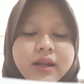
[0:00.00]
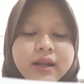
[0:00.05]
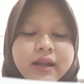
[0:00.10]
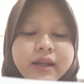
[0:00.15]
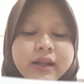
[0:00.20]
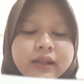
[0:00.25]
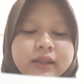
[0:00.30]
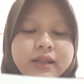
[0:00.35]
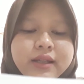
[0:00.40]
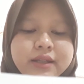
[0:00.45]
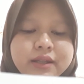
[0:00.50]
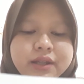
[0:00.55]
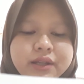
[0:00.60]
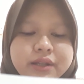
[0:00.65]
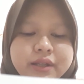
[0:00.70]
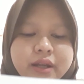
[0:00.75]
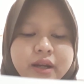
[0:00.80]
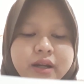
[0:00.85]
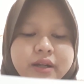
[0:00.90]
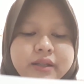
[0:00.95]
helices
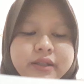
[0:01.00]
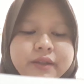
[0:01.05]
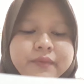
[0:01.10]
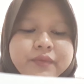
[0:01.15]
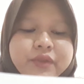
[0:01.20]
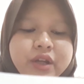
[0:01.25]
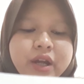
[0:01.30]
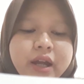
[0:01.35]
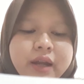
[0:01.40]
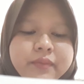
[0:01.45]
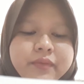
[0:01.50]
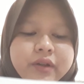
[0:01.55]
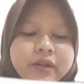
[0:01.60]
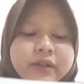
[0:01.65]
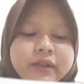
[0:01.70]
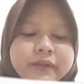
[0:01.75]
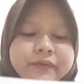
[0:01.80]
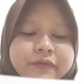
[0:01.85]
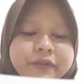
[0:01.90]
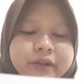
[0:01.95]
are sometimes
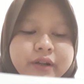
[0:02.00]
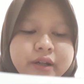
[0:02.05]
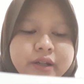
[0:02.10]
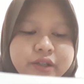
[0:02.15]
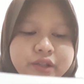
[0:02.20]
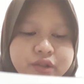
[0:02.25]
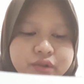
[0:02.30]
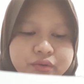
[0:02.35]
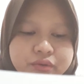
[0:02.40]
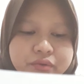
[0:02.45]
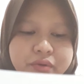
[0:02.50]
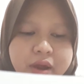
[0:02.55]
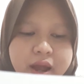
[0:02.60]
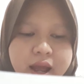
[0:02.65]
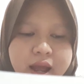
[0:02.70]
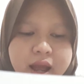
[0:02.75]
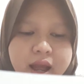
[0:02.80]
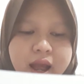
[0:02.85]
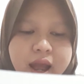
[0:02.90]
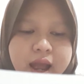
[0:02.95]
referred to
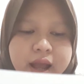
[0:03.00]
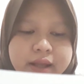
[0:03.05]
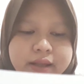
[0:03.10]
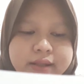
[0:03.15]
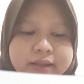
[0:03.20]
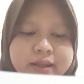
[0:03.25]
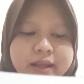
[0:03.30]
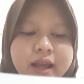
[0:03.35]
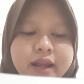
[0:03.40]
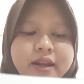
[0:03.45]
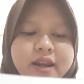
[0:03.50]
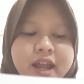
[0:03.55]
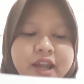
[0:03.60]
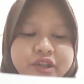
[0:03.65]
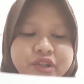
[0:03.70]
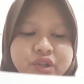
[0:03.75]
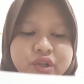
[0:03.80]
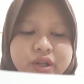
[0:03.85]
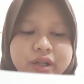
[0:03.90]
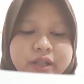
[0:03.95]
as
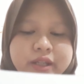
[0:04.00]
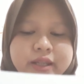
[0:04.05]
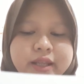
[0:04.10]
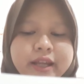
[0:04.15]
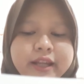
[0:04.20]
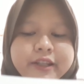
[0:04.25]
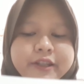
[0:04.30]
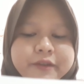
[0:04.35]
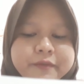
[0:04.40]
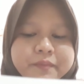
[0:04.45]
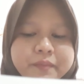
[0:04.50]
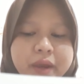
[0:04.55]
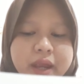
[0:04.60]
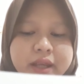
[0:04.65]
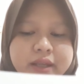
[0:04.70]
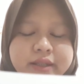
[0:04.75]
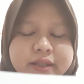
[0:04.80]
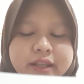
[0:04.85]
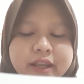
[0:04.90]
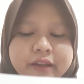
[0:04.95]
nature's
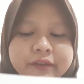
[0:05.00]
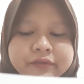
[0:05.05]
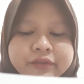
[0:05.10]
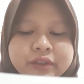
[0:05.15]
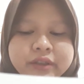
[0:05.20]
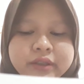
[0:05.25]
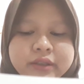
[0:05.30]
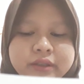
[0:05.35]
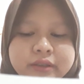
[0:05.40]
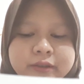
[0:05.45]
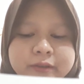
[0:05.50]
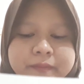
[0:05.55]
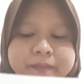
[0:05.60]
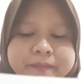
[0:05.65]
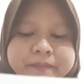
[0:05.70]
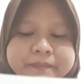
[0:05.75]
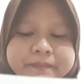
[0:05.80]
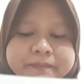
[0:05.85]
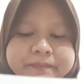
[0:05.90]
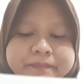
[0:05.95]
space saver.
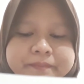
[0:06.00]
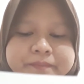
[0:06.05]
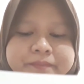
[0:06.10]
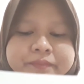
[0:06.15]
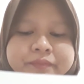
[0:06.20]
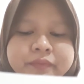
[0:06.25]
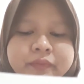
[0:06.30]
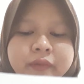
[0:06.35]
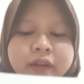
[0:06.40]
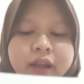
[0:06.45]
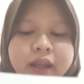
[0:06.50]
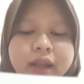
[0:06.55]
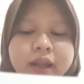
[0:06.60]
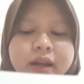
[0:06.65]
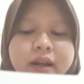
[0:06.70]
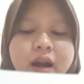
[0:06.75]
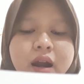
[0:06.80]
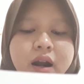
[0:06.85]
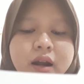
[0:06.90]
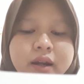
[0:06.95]
In
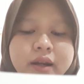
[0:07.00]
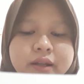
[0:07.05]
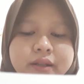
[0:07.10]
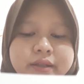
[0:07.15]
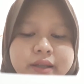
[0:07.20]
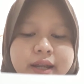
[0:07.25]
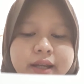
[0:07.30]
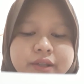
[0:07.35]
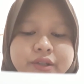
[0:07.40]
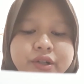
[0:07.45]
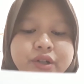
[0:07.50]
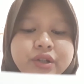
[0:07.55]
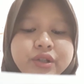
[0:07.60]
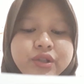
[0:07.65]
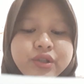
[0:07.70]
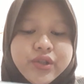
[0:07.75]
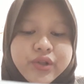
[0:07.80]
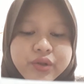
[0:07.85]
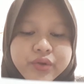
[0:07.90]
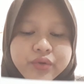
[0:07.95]
architecture
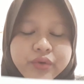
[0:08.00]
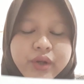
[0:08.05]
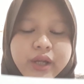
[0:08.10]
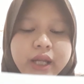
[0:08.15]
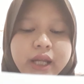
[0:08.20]
too,